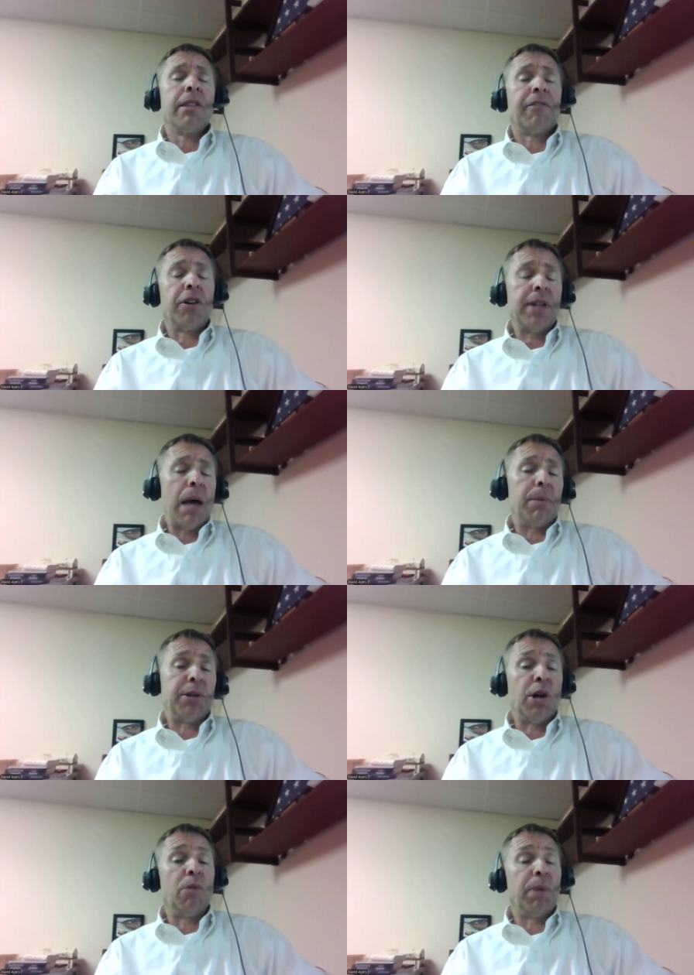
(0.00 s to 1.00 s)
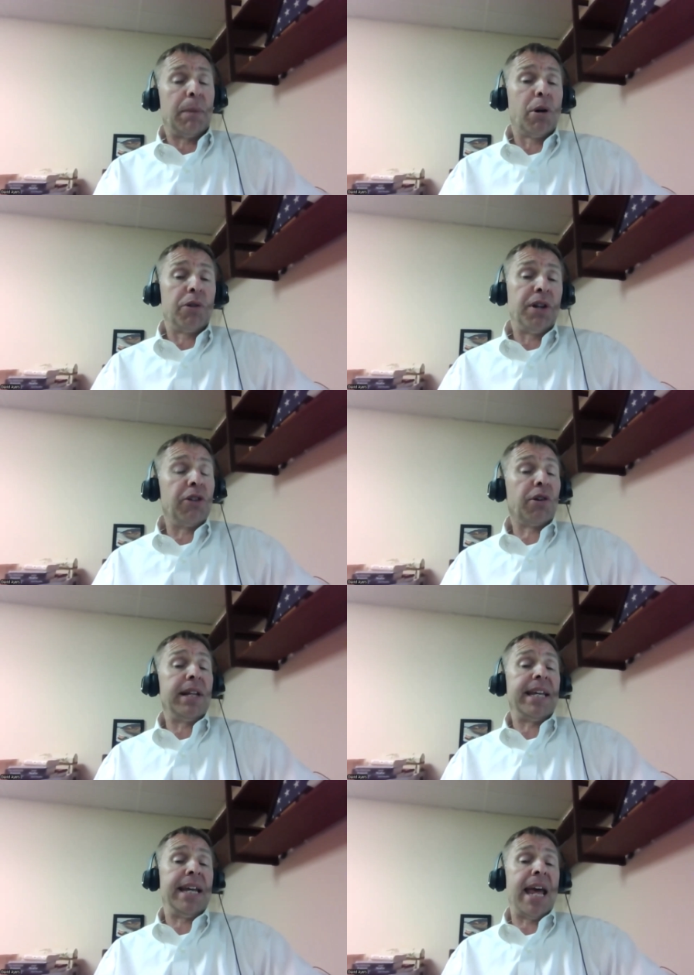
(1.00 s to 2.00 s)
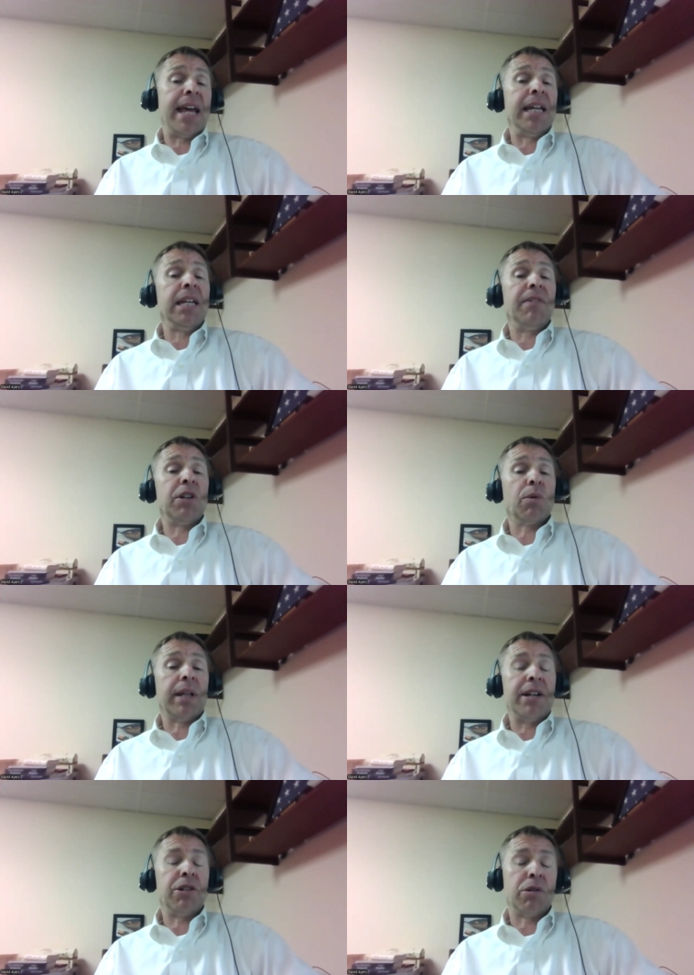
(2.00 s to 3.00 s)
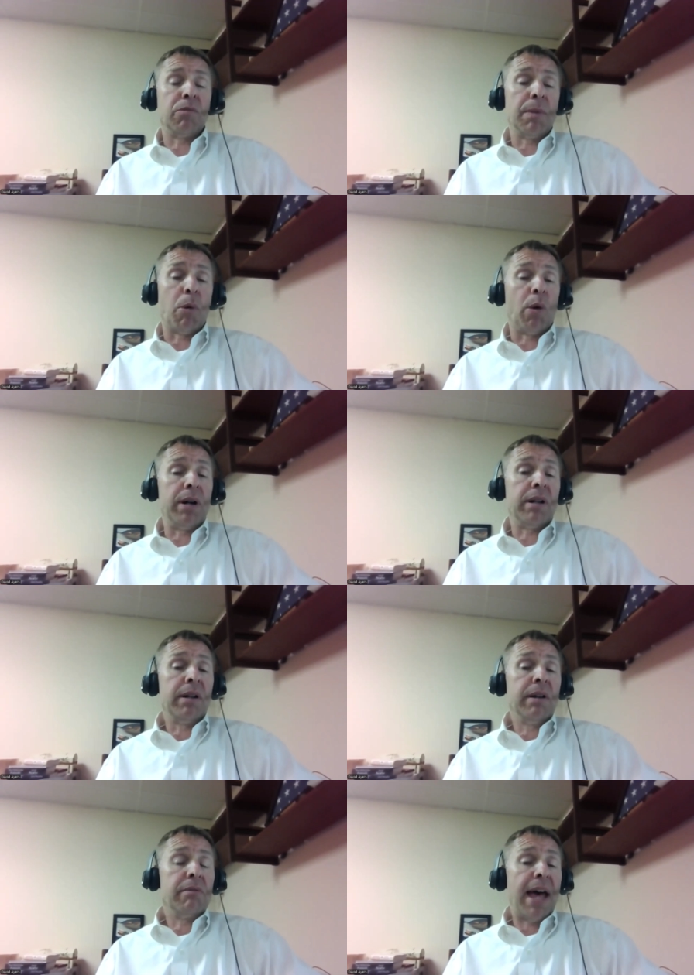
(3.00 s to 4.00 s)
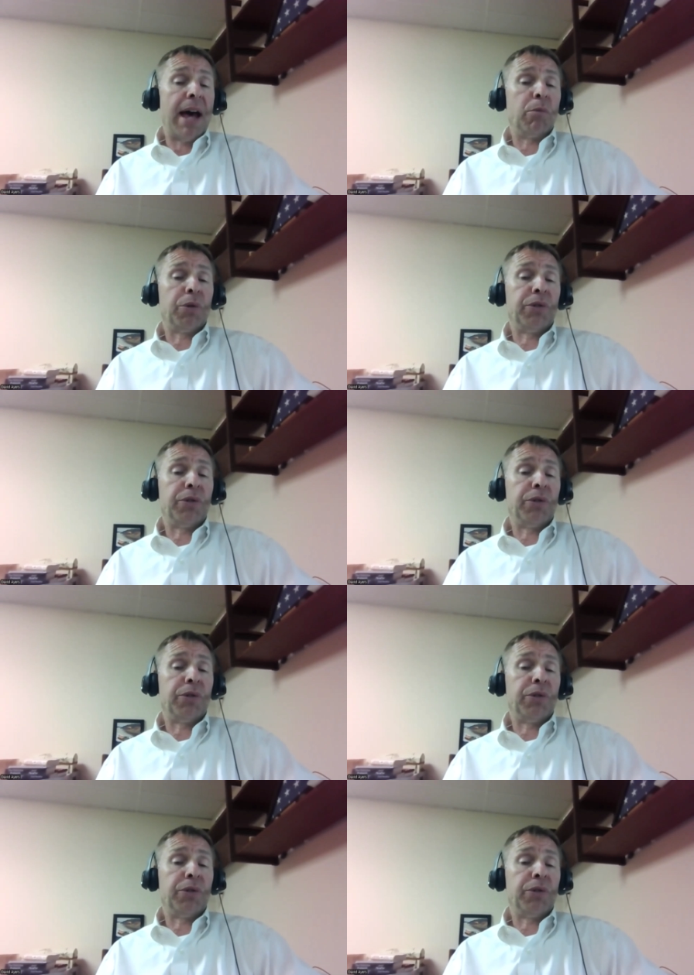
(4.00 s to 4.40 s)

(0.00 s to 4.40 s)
first episode, but a person is going to get a individualized report that will